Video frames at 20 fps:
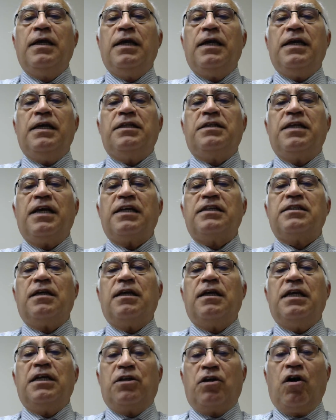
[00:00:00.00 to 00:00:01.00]

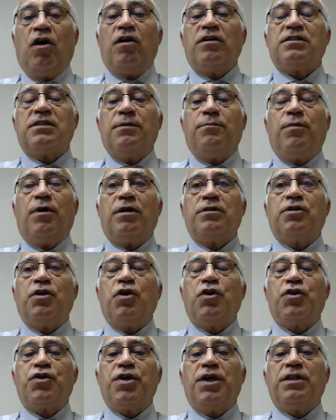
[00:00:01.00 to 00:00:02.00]
It costs about
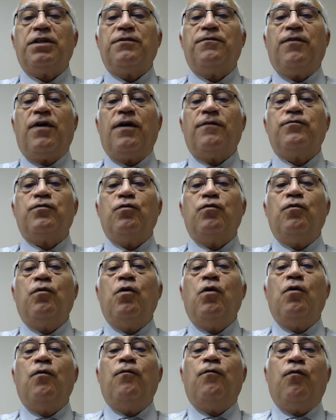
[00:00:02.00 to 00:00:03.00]
$35,000 to
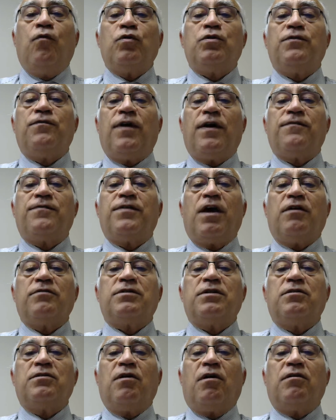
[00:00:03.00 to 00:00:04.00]

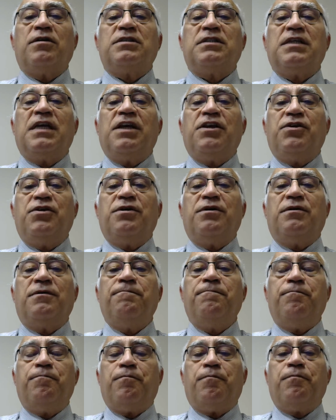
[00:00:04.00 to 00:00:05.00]
$45,000 a year
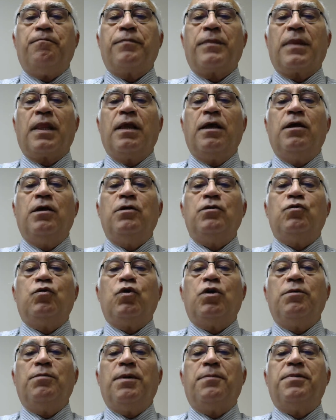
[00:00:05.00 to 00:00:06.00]
to
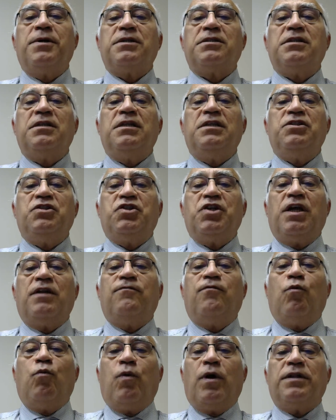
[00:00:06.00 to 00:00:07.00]
keep a person in jail
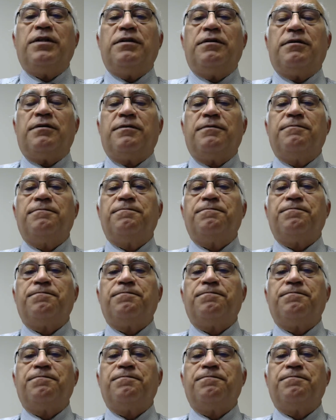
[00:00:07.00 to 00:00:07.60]
for 1 year.